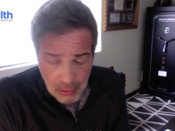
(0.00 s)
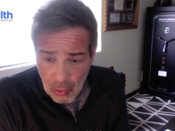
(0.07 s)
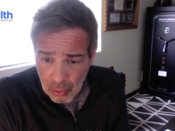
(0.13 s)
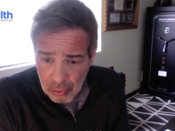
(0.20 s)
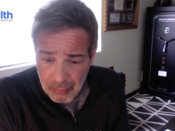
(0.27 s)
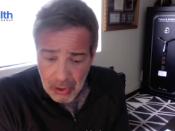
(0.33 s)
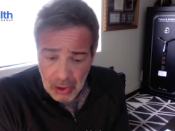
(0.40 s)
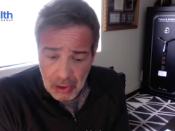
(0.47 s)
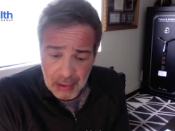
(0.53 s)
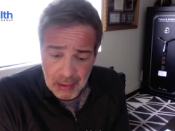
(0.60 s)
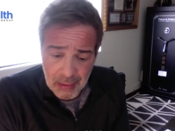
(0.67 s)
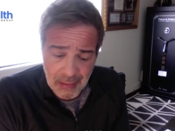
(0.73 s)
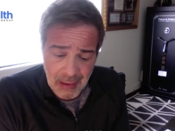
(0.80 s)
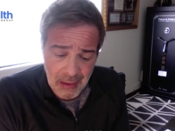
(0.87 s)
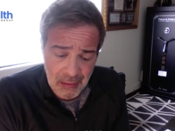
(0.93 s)
a gold
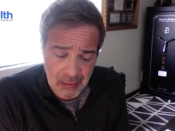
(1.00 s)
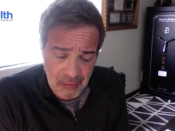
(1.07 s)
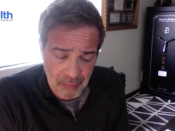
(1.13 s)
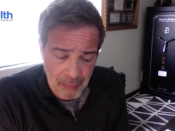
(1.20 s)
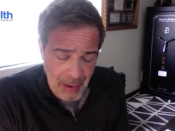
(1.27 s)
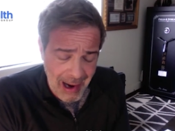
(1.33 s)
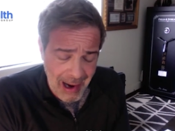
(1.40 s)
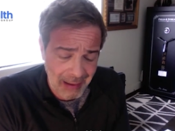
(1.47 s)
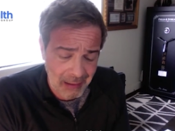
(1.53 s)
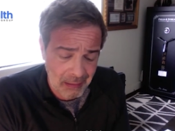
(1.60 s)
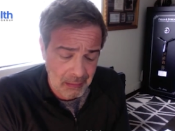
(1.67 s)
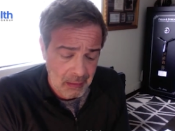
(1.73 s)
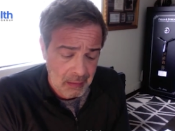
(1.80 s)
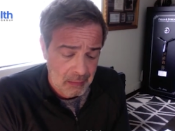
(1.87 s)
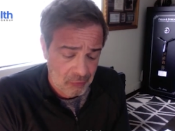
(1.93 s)
market and of
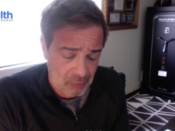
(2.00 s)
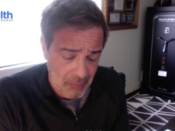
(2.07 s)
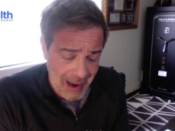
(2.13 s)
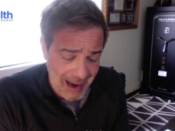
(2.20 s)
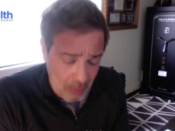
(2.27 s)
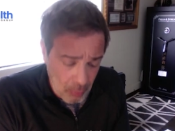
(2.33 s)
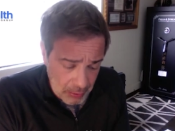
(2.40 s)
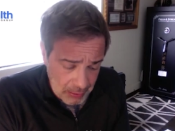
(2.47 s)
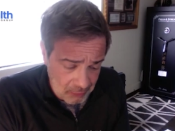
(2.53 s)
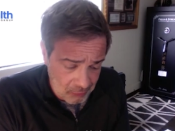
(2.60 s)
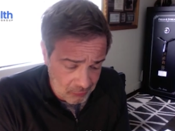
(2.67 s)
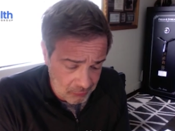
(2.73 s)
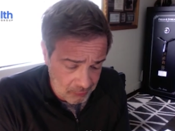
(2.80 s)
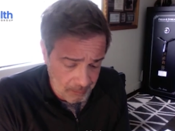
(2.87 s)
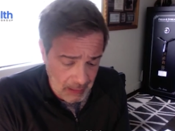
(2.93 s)
buying some
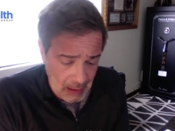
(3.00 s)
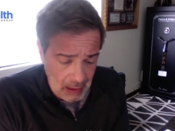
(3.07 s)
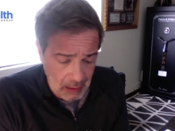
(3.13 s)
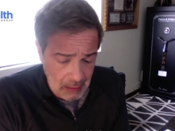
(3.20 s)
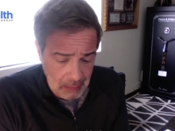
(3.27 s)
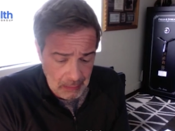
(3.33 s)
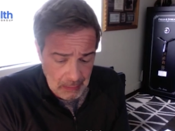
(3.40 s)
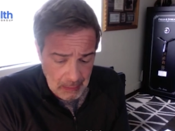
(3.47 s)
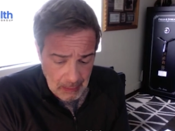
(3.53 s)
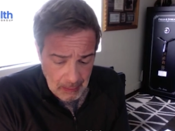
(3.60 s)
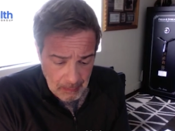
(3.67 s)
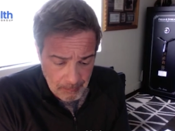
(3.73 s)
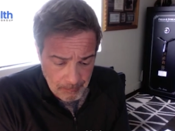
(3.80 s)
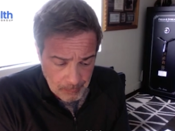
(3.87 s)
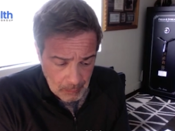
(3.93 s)
equities.
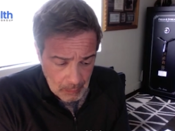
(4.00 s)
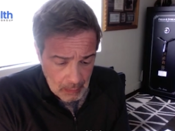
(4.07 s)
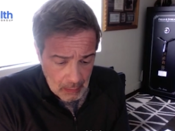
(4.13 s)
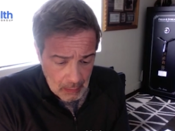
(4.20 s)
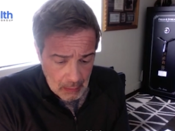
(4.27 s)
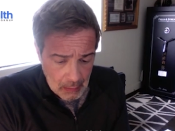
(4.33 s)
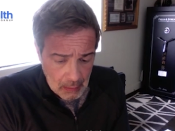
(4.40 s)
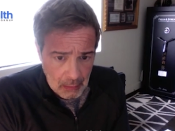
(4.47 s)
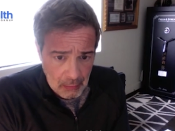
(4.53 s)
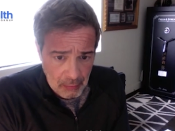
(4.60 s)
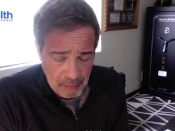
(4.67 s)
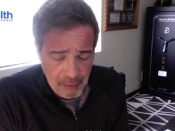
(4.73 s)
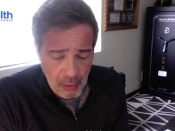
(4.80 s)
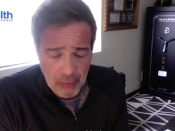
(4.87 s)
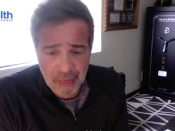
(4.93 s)
And you
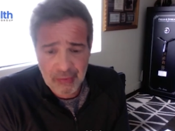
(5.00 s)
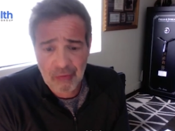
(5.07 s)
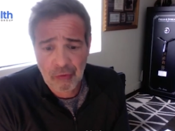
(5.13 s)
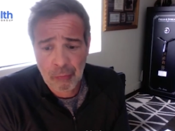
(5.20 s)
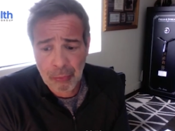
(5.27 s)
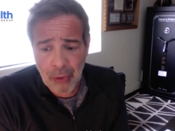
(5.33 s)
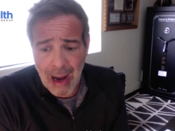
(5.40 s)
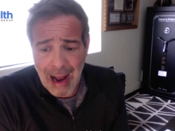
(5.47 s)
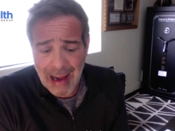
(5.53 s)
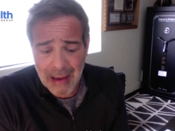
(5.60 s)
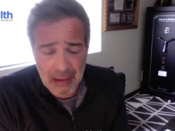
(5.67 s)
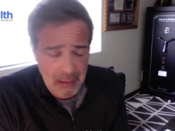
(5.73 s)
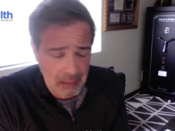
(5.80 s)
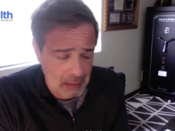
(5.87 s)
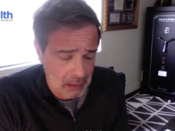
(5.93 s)
know, the folks at
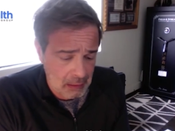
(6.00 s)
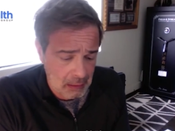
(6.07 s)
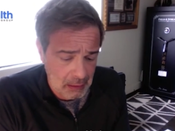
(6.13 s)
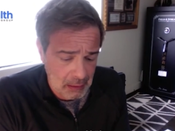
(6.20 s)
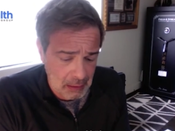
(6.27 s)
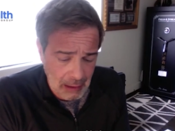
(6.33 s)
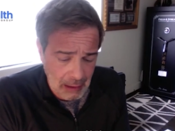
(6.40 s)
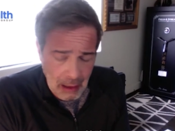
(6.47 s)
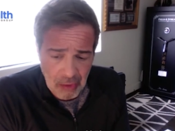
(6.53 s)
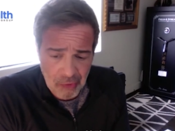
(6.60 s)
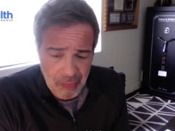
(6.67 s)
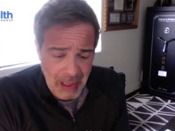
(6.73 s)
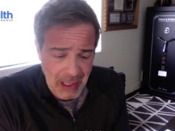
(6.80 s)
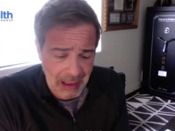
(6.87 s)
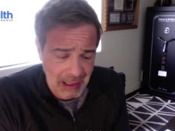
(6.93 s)
Sprott in
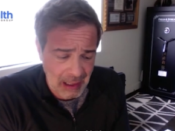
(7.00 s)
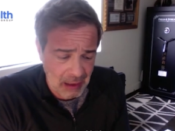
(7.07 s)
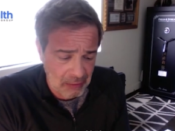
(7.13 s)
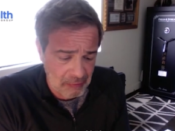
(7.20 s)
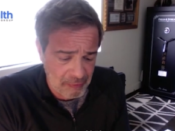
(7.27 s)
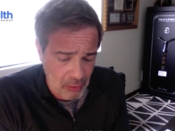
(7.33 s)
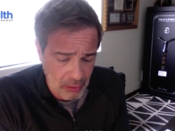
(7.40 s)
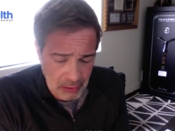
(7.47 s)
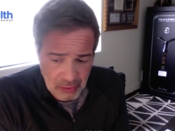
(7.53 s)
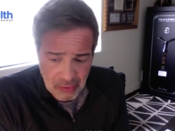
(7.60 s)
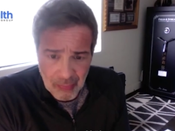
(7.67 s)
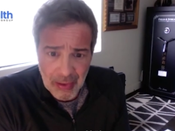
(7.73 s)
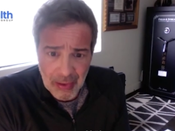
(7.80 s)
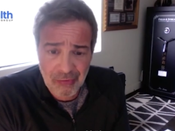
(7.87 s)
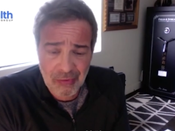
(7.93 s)
Carlsbad,
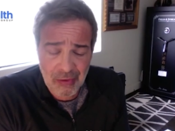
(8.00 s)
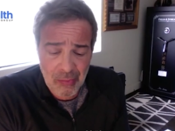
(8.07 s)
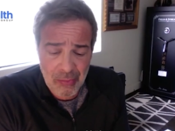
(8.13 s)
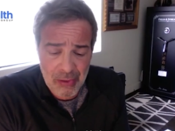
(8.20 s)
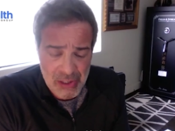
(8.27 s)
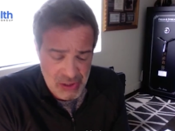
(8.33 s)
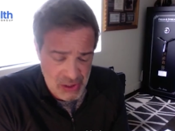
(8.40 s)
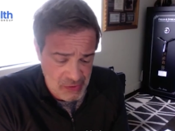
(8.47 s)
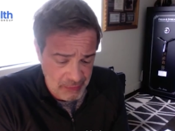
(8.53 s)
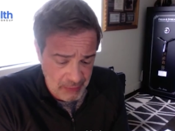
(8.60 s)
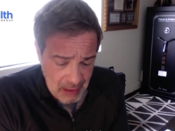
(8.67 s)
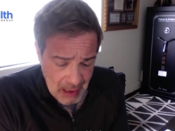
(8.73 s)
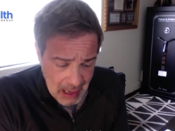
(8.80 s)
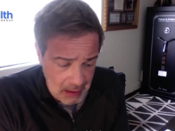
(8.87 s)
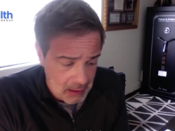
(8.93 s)
California, are the best in the
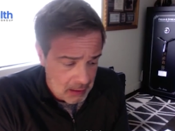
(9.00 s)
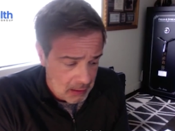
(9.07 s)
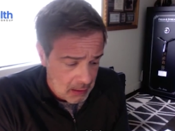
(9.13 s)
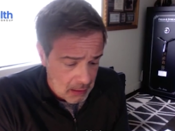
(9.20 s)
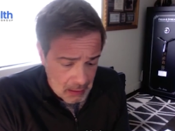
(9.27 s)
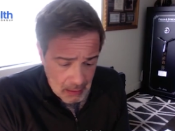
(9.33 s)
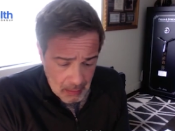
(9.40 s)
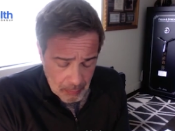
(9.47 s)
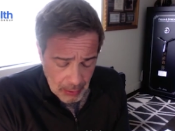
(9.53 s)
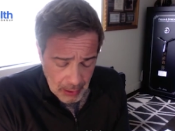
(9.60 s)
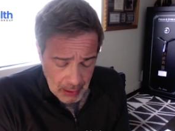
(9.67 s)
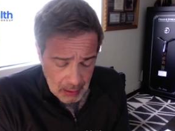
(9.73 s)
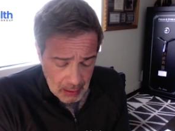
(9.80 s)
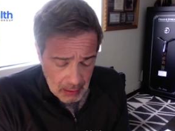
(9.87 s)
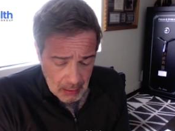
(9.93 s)
business for that.
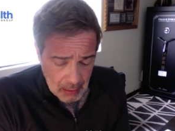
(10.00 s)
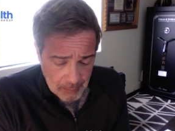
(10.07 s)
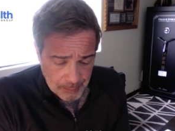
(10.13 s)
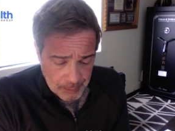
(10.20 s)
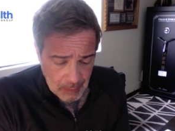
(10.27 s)
But